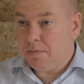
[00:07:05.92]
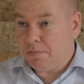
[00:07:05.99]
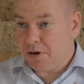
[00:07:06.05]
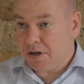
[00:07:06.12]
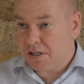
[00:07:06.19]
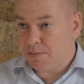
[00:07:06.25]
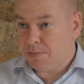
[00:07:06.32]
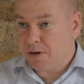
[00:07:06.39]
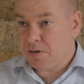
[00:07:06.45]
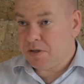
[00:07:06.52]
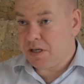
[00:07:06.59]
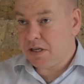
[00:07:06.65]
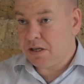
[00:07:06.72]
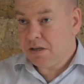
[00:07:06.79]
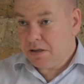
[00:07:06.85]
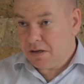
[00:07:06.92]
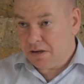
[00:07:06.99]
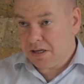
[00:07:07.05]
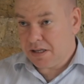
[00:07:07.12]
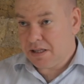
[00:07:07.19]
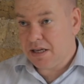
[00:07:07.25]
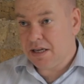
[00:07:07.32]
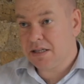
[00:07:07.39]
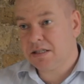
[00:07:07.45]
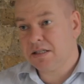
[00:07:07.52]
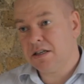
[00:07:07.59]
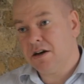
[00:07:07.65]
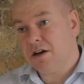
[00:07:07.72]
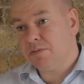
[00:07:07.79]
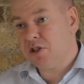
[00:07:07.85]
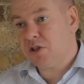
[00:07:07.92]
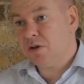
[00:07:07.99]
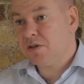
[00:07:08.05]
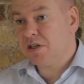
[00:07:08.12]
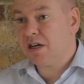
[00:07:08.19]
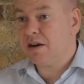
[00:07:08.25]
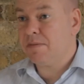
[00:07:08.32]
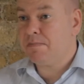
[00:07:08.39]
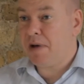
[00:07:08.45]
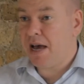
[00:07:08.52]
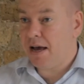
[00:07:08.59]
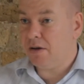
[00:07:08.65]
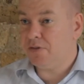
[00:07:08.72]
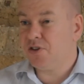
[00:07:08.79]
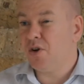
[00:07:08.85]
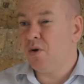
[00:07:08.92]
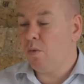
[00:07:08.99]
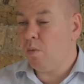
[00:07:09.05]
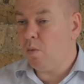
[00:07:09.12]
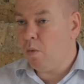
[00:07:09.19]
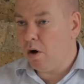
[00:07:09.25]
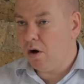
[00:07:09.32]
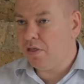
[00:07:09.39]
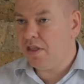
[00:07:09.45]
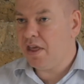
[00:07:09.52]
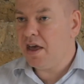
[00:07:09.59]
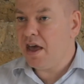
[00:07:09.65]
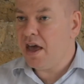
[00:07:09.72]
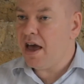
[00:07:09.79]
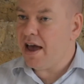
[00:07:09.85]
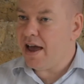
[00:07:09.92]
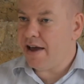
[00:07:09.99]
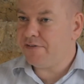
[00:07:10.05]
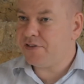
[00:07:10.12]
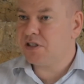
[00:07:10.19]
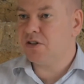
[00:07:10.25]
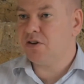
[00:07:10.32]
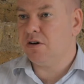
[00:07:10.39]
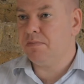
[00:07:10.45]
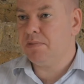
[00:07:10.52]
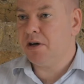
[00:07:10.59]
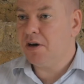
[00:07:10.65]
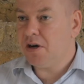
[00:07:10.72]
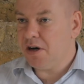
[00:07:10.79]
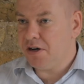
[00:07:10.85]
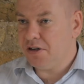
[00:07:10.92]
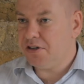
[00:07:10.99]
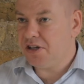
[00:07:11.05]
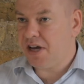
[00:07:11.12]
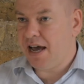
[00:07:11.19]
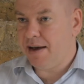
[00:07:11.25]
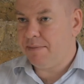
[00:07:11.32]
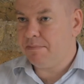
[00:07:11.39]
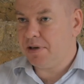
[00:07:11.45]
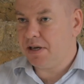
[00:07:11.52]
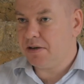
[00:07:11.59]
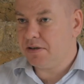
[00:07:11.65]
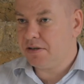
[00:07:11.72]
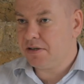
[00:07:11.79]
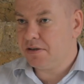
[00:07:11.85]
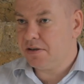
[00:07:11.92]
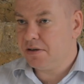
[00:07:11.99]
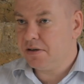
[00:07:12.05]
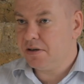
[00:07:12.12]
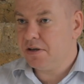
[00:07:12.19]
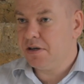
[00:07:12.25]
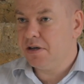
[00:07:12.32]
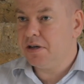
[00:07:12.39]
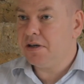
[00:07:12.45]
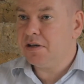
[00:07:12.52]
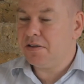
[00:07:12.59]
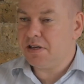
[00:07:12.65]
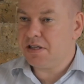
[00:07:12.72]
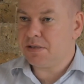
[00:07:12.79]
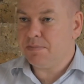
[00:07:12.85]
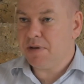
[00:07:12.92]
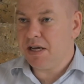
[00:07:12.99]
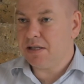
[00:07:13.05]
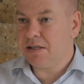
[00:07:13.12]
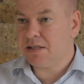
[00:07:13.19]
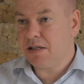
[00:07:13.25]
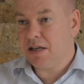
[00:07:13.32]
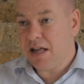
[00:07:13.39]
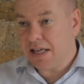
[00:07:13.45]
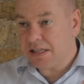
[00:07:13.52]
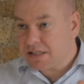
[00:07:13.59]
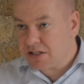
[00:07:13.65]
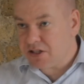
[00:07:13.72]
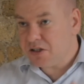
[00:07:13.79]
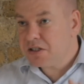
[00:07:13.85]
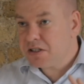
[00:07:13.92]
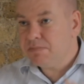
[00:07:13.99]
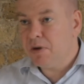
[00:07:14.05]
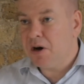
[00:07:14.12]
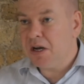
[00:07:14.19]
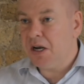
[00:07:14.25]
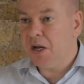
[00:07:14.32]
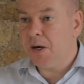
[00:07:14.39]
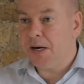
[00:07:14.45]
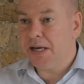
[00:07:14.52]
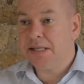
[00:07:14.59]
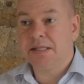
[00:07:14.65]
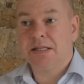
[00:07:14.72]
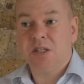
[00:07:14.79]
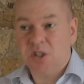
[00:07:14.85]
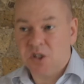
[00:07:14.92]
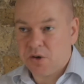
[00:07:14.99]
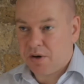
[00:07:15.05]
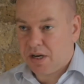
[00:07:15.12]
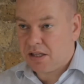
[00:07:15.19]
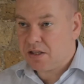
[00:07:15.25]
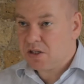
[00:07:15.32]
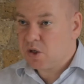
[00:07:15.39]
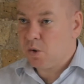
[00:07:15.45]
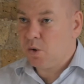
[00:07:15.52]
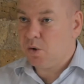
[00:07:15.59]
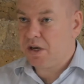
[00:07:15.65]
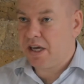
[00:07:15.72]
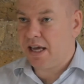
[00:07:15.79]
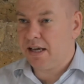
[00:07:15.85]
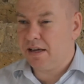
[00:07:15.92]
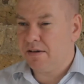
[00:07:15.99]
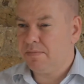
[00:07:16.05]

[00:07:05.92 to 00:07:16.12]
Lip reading: by exposing like this, I'm shooting at about 1 f-stop under ambient. This means that it's just my light doing the talking.